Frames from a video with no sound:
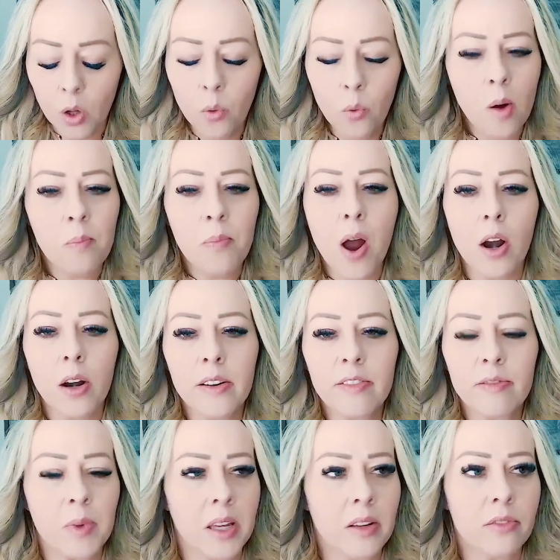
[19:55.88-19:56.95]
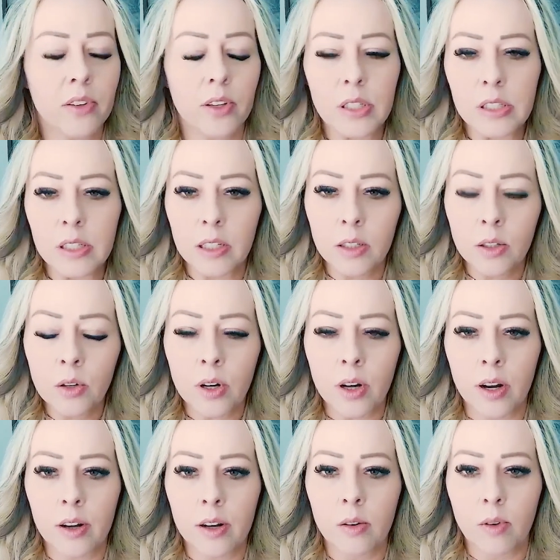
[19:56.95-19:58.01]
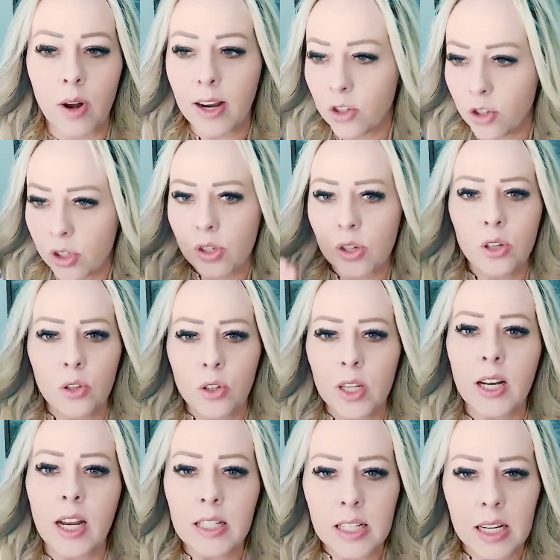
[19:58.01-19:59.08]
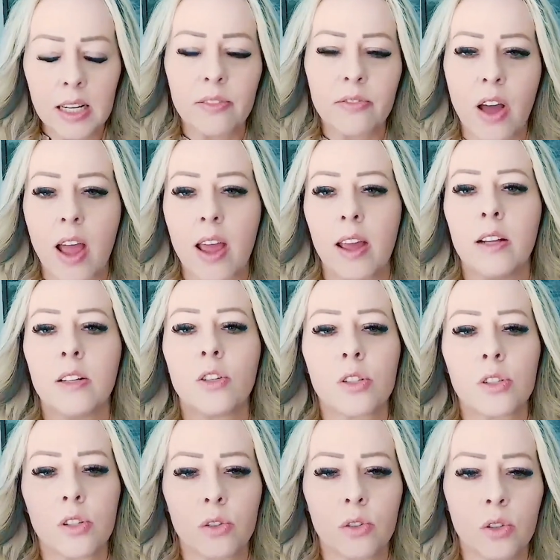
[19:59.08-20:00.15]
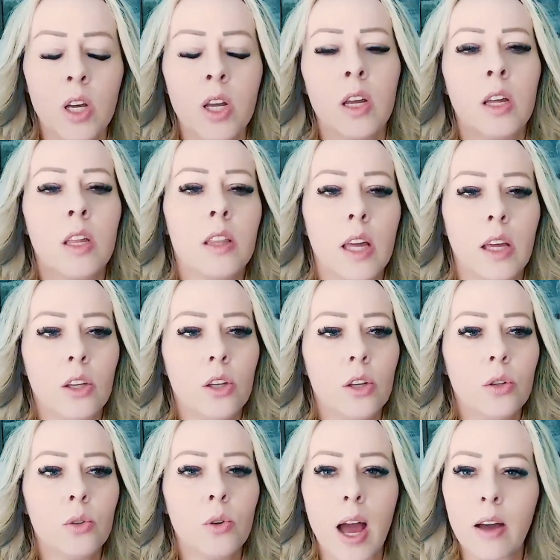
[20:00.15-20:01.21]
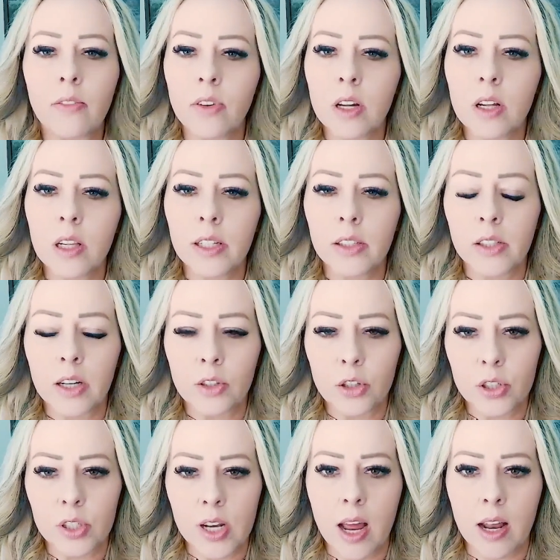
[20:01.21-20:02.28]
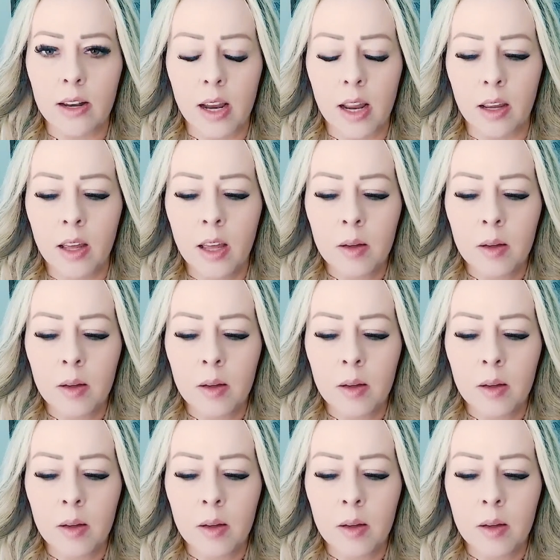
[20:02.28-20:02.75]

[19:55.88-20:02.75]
What part of me feels ignored, right? Just so you can identify it, just so that you have a clear understanding.